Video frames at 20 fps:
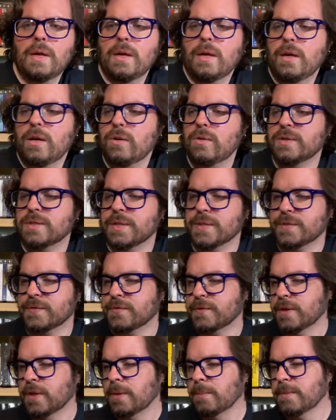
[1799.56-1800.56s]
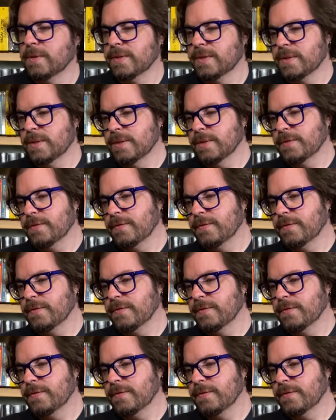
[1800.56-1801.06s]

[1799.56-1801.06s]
Who is this from? This is